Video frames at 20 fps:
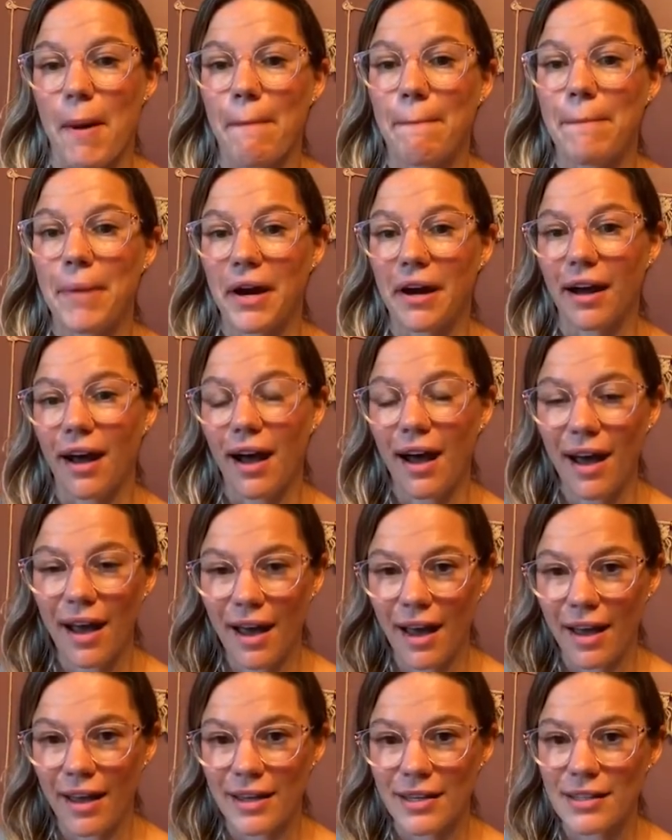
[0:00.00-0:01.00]

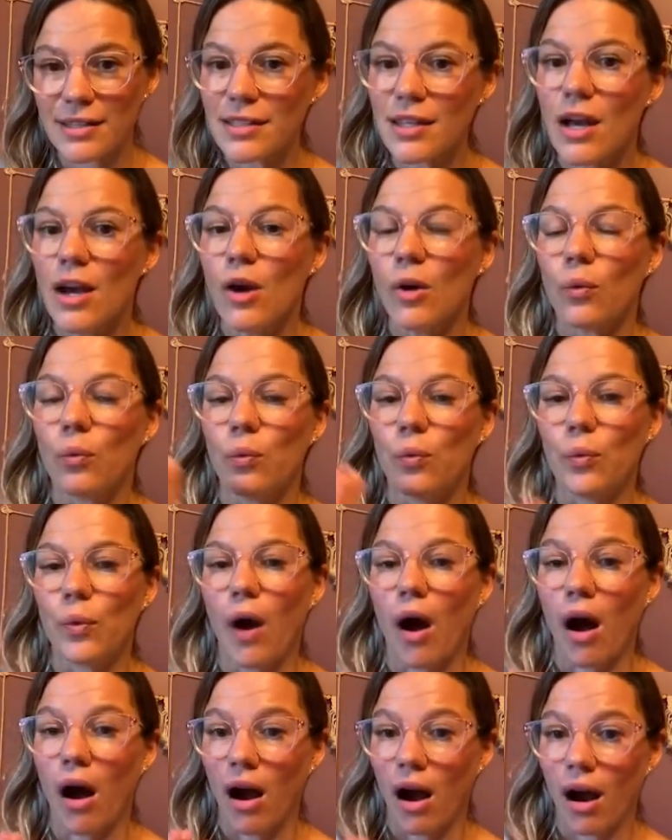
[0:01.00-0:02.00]
because
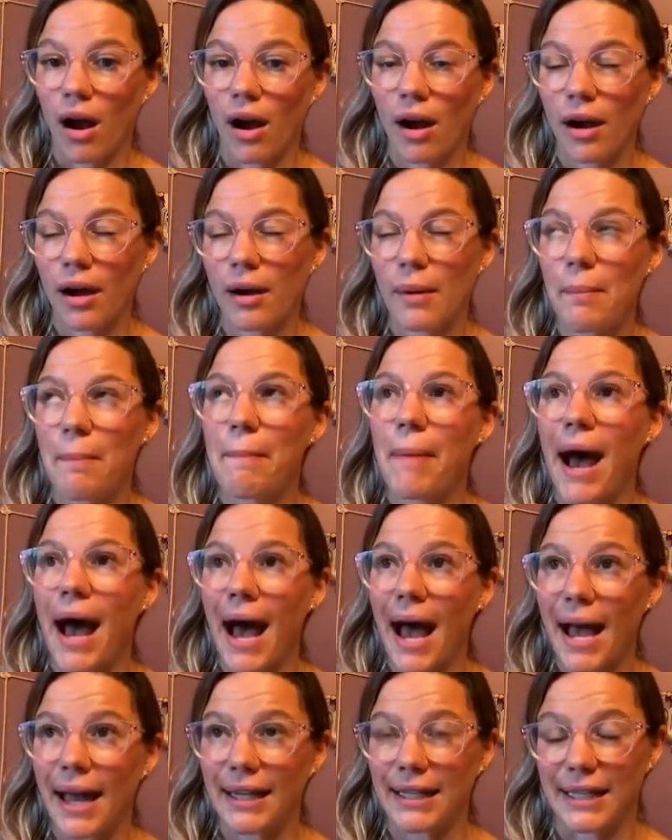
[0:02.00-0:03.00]
our
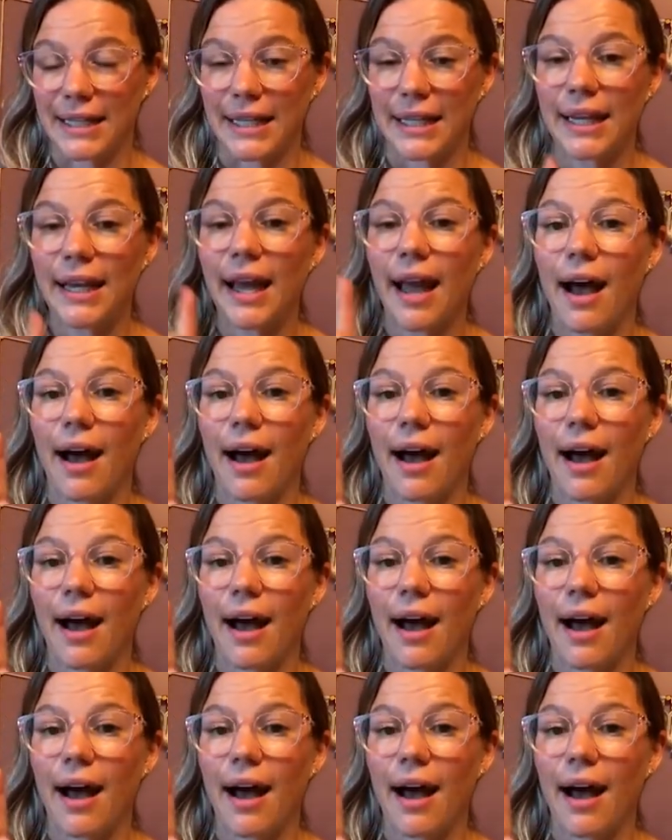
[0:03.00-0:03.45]
body